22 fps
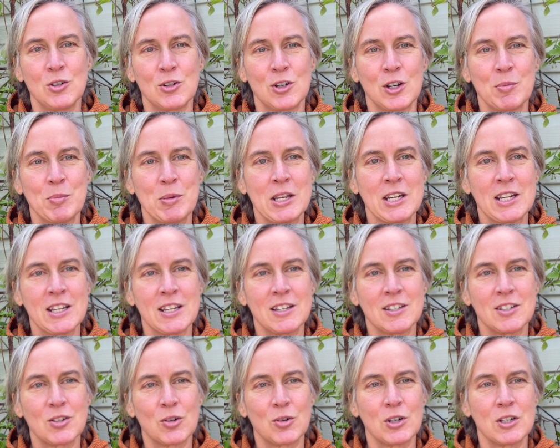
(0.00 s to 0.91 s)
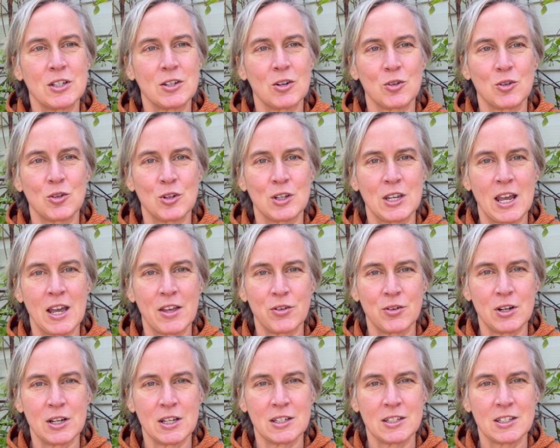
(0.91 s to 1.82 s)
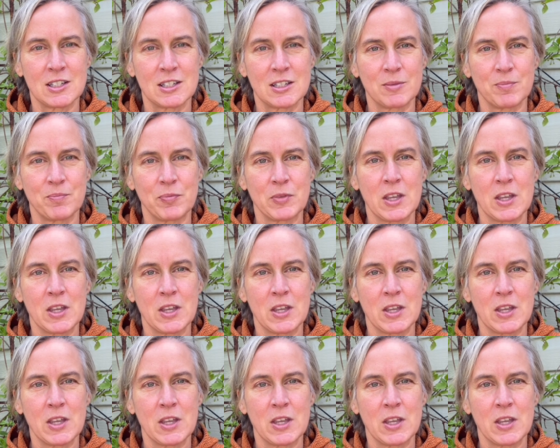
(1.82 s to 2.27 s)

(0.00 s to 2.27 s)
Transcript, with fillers: during meetings or in social gatherings.